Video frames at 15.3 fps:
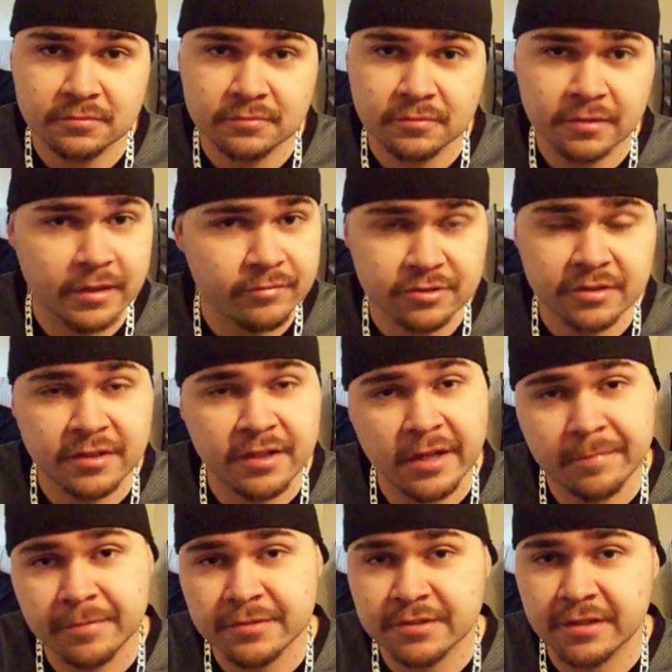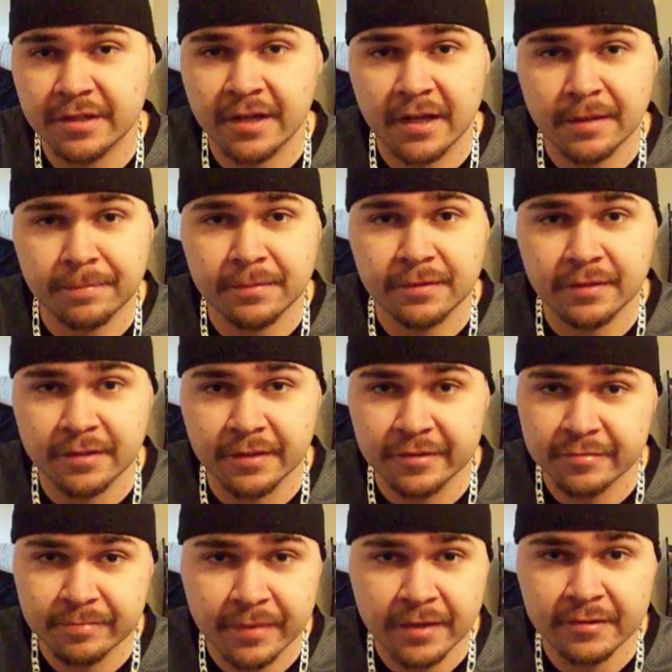whatever's going to happen is going to happen, and
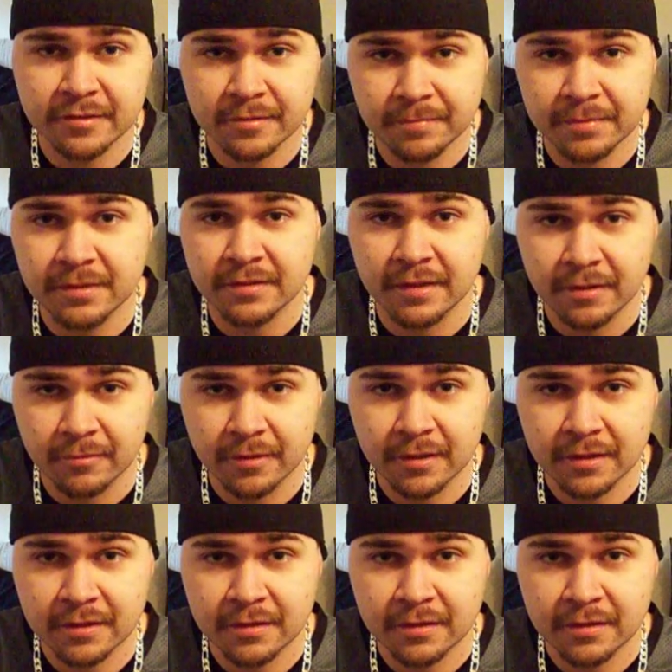it's meant to be that way.